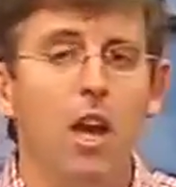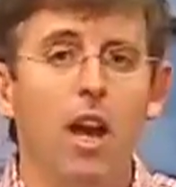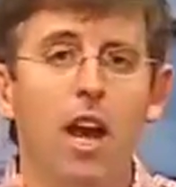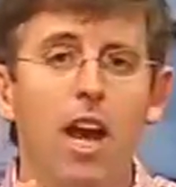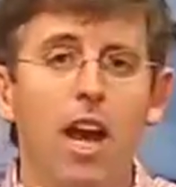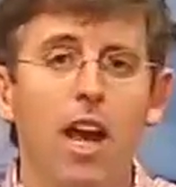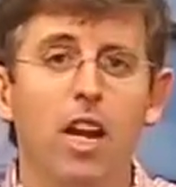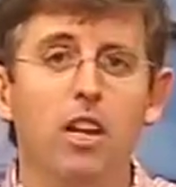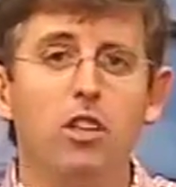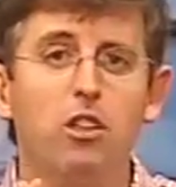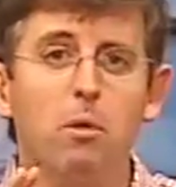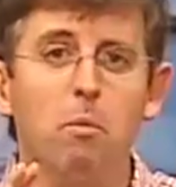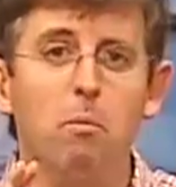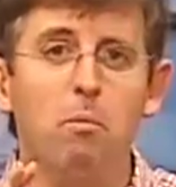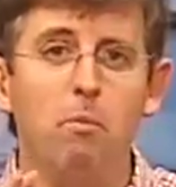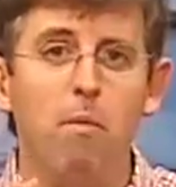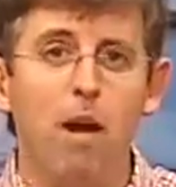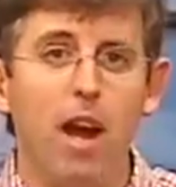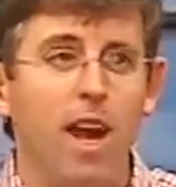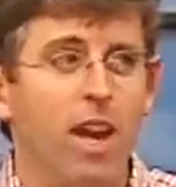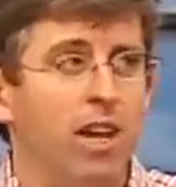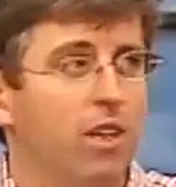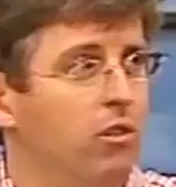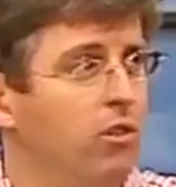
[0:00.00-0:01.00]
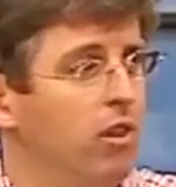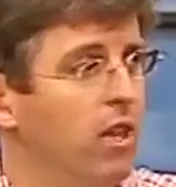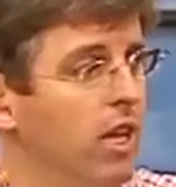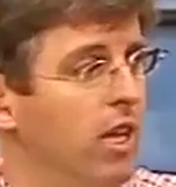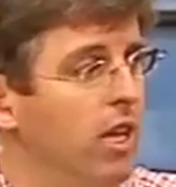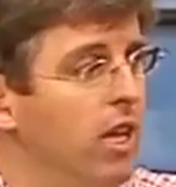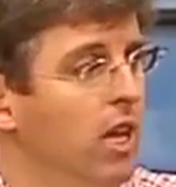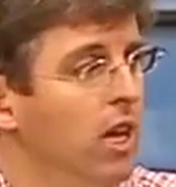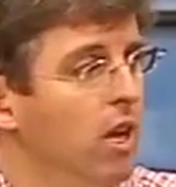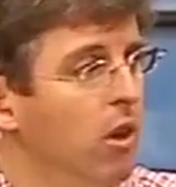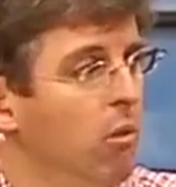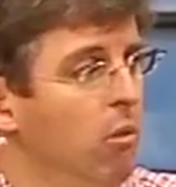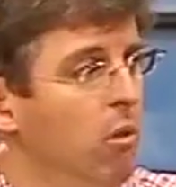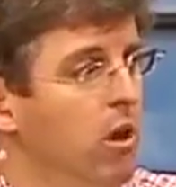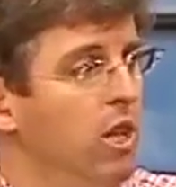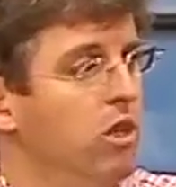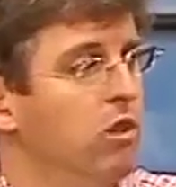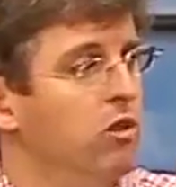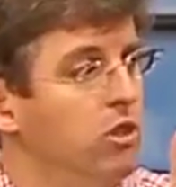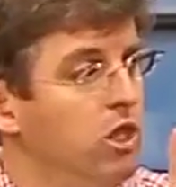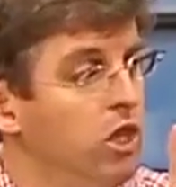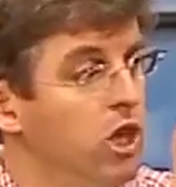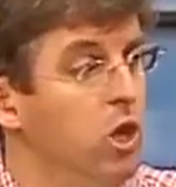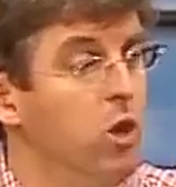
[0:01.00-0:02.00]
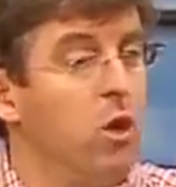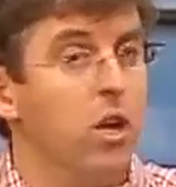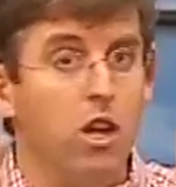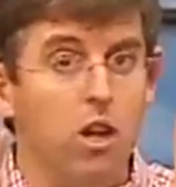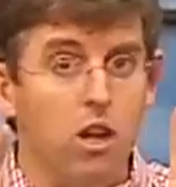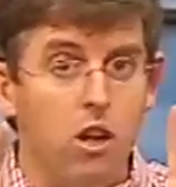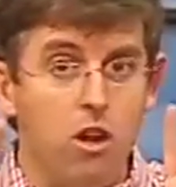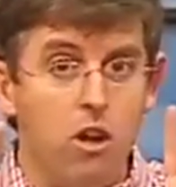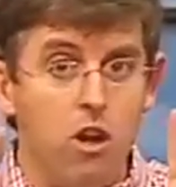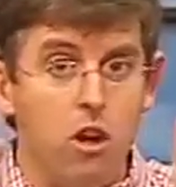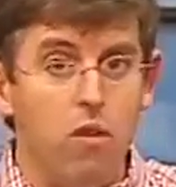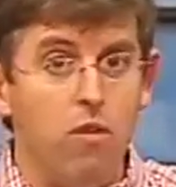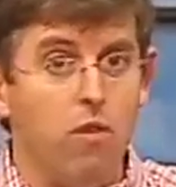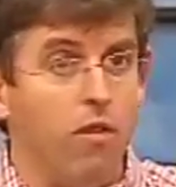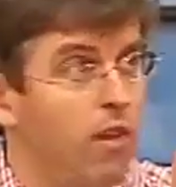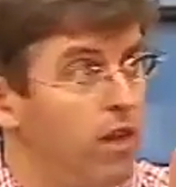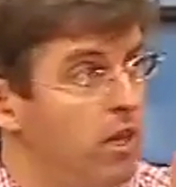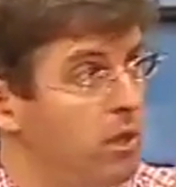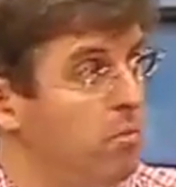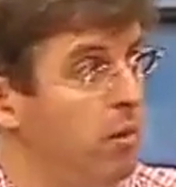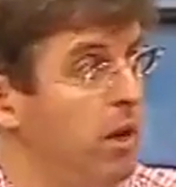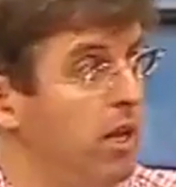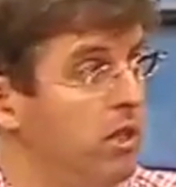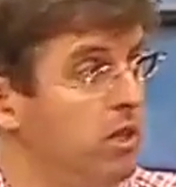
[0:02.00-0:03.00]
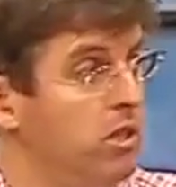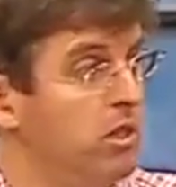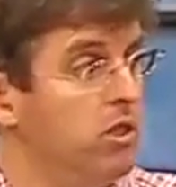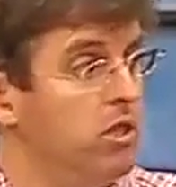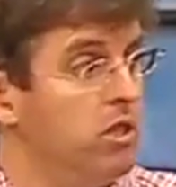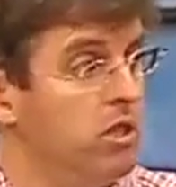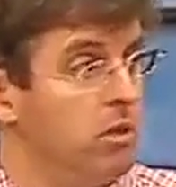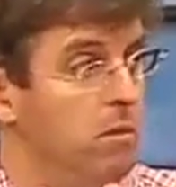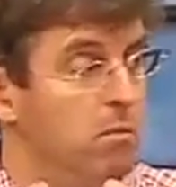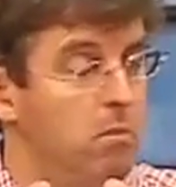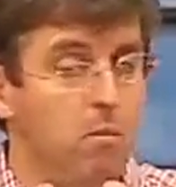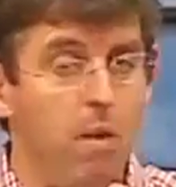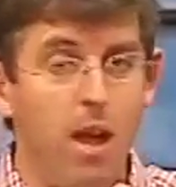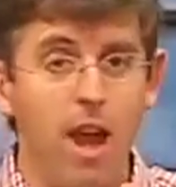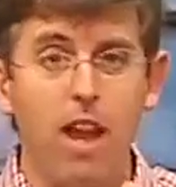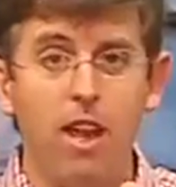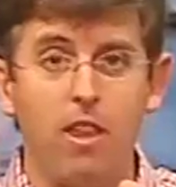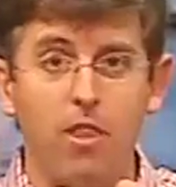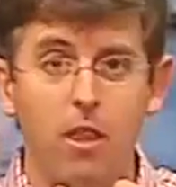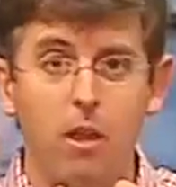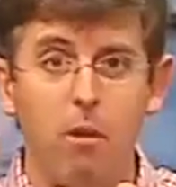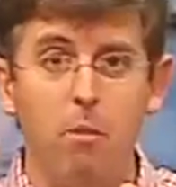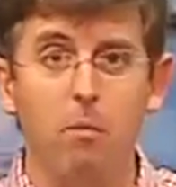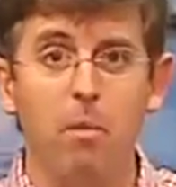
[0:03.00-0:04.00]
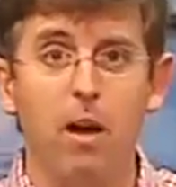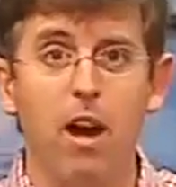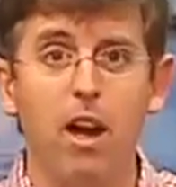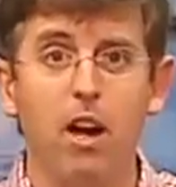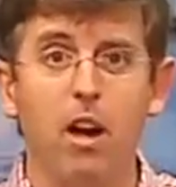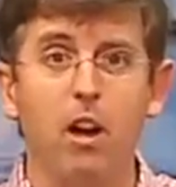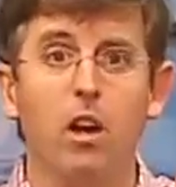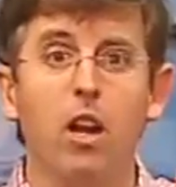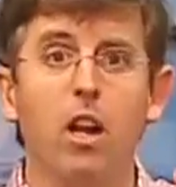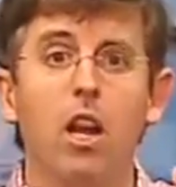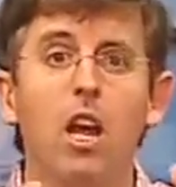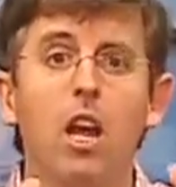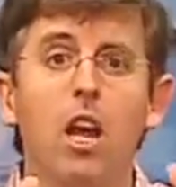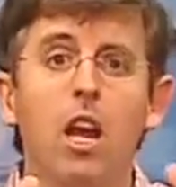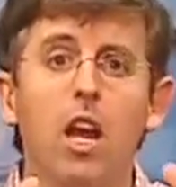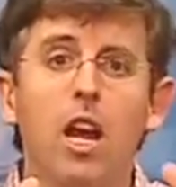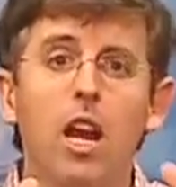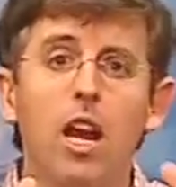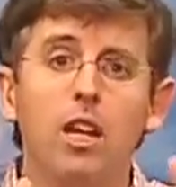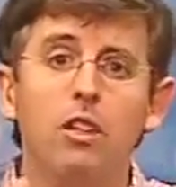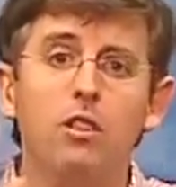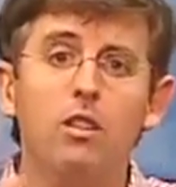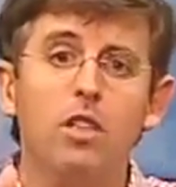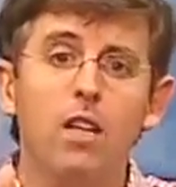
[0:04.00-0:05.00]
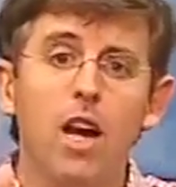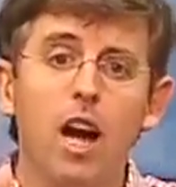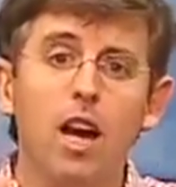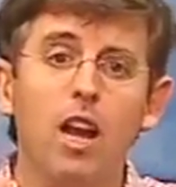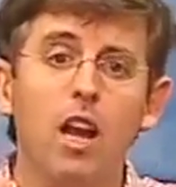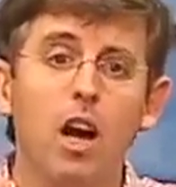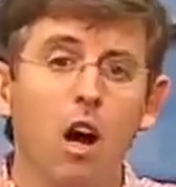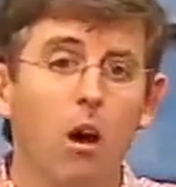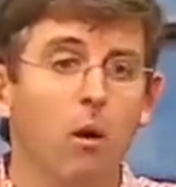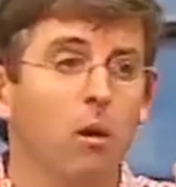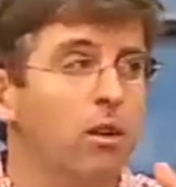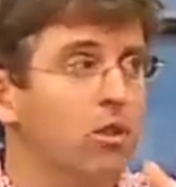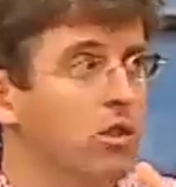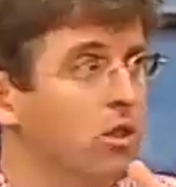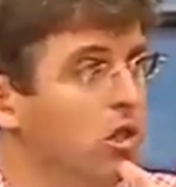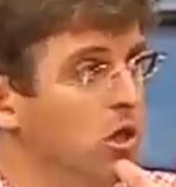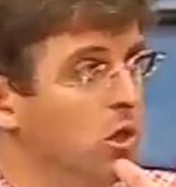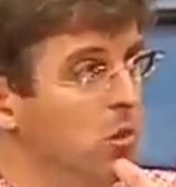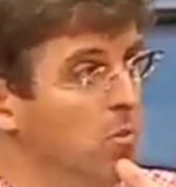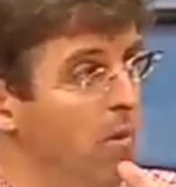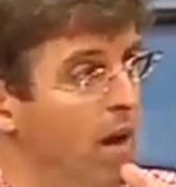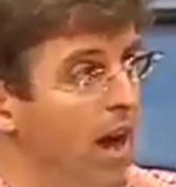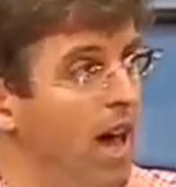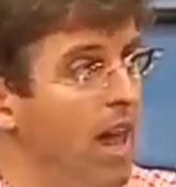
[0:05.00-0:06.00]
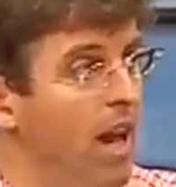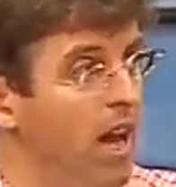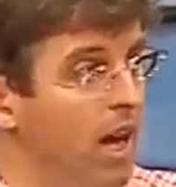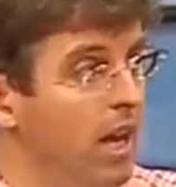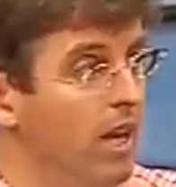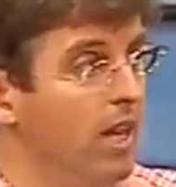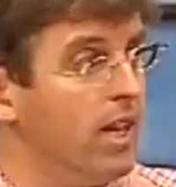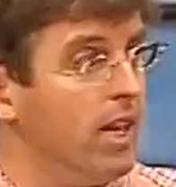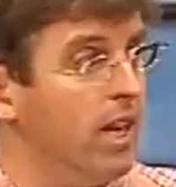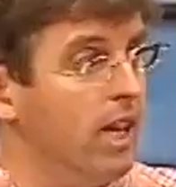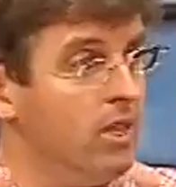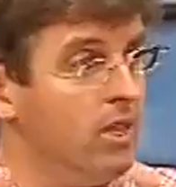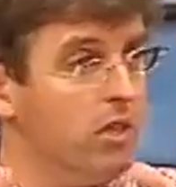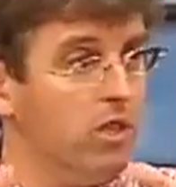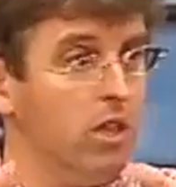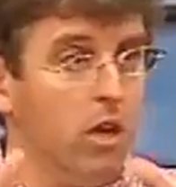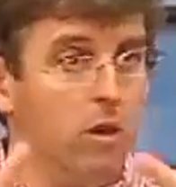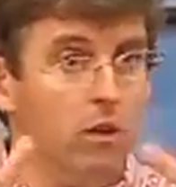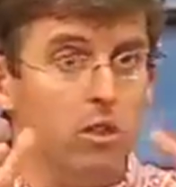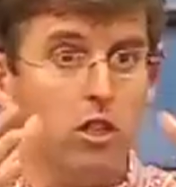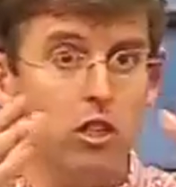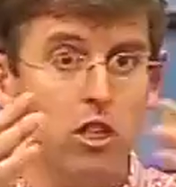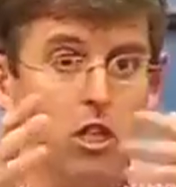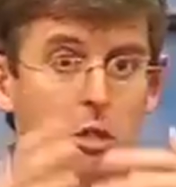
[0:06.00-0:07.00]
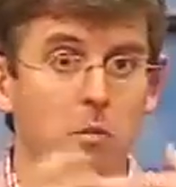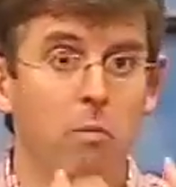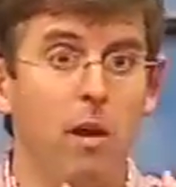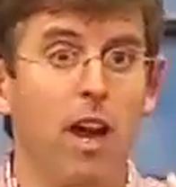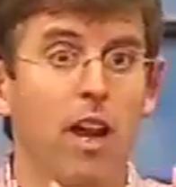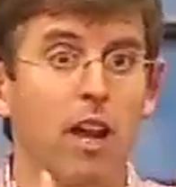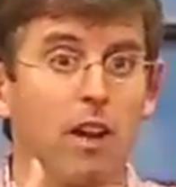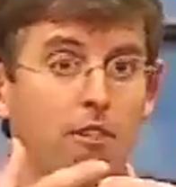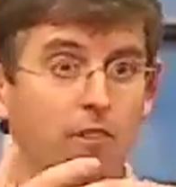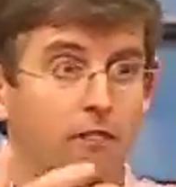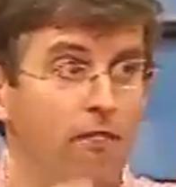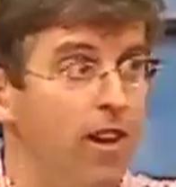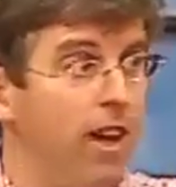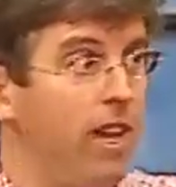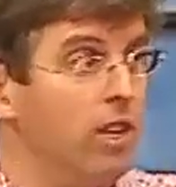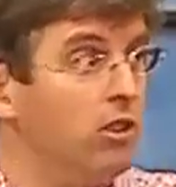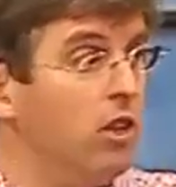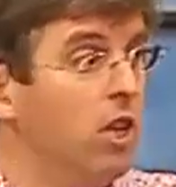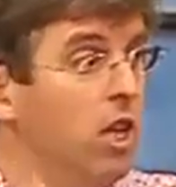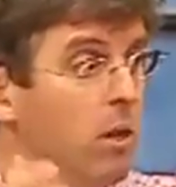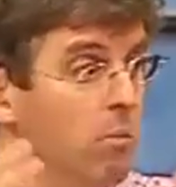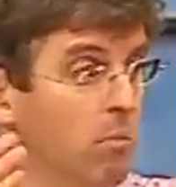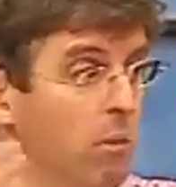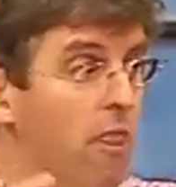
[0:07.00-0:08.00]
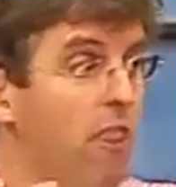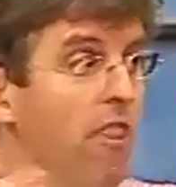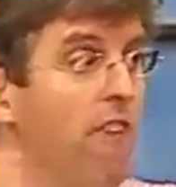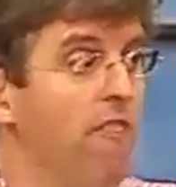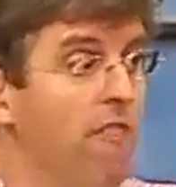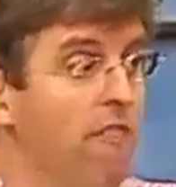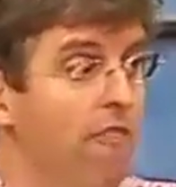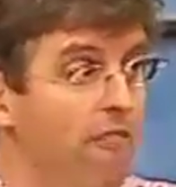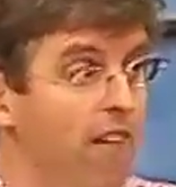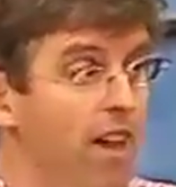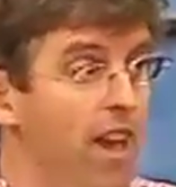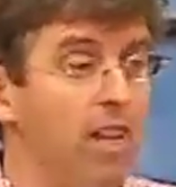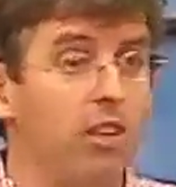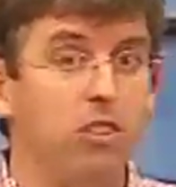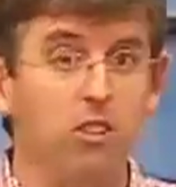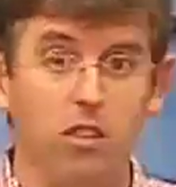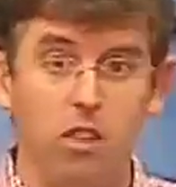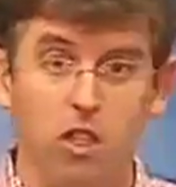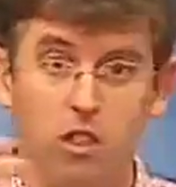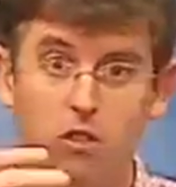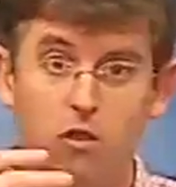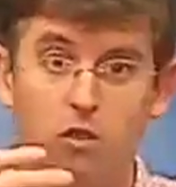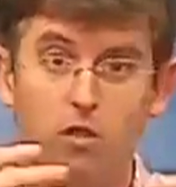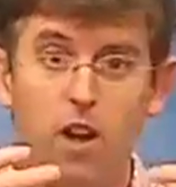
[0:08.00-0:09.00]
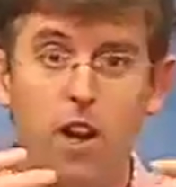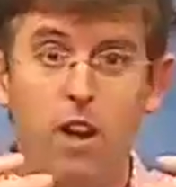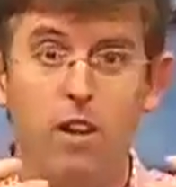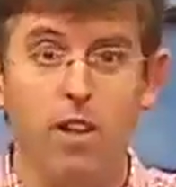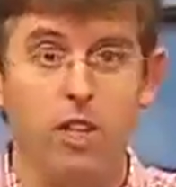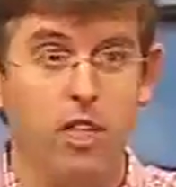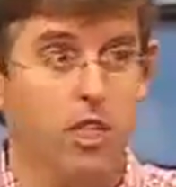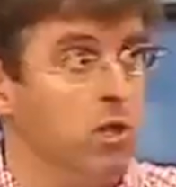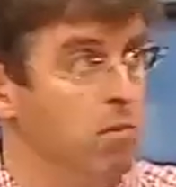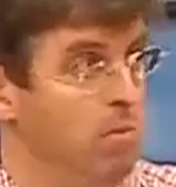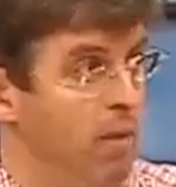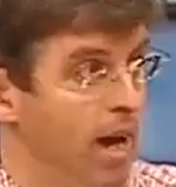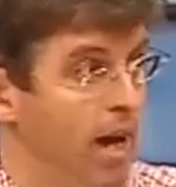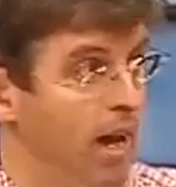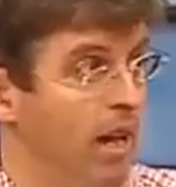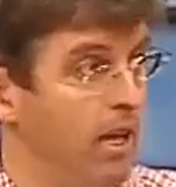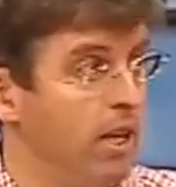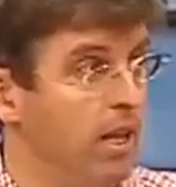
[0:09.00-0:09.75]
And it's amazing what you can do for these patients to make them better. And it's not always a dramatic. It's always a dramatic fix, but the fix is very dramatic.